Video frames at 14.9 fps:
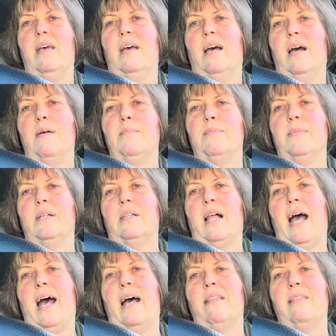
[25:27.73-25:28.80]
I'm
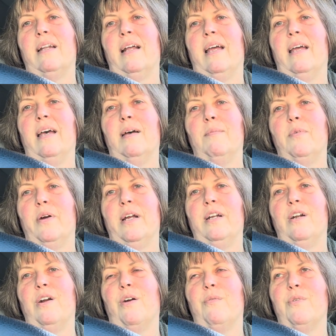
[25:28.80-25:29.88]
glad that I
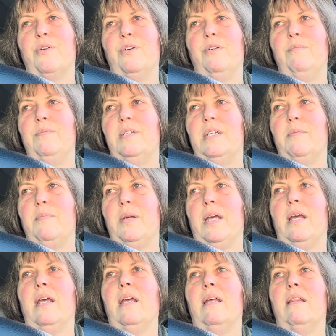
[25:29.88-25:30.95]
upgraded our room to
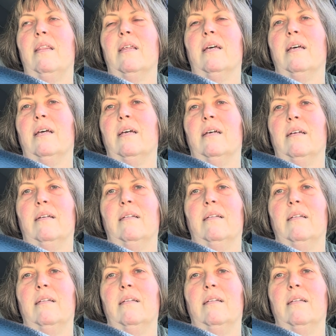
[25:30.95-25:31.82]
be the